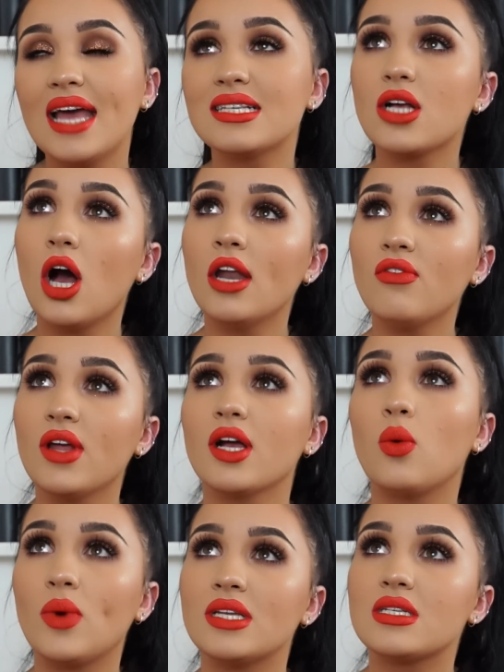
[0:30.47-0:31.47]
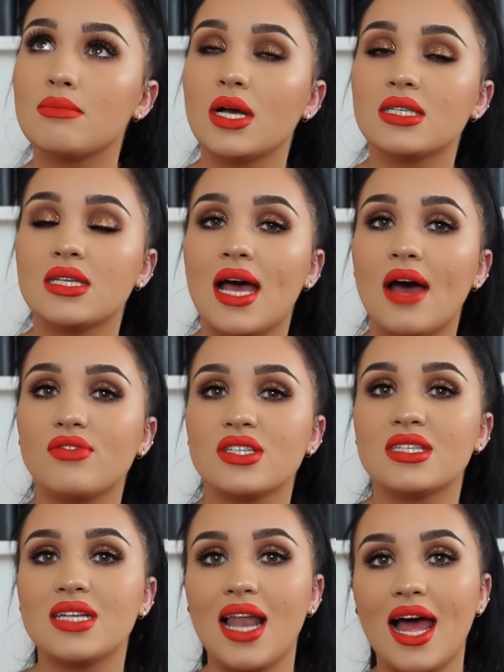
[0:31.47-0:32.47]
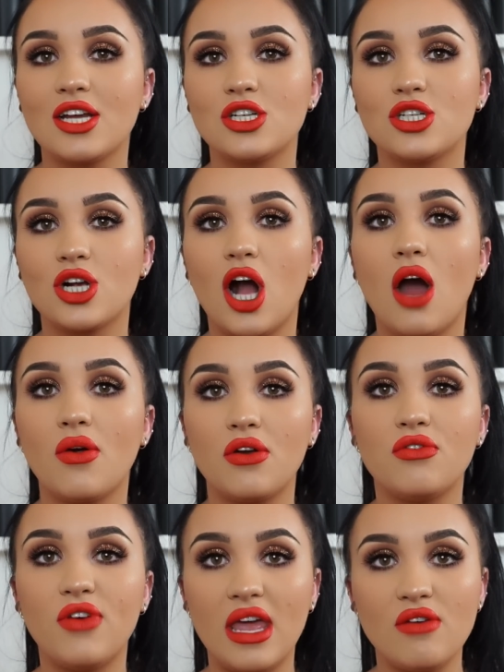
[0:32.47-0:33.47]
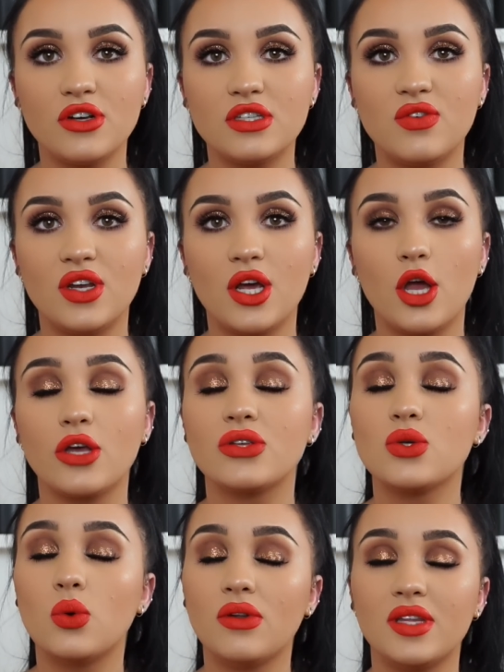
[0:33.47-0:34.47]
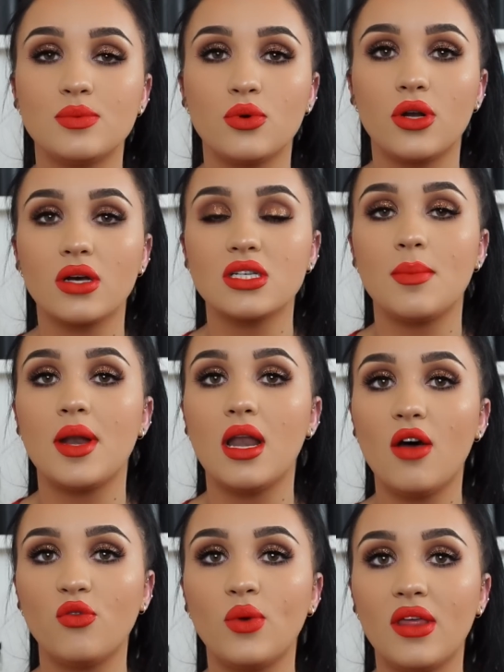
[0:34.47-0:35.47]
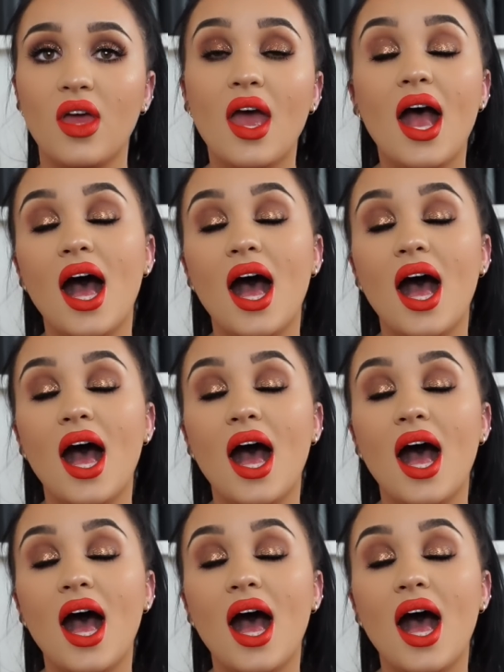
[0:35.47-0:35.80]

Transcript: It's kind of like a winter must-have slash current favourites video because all of these products I'm in love with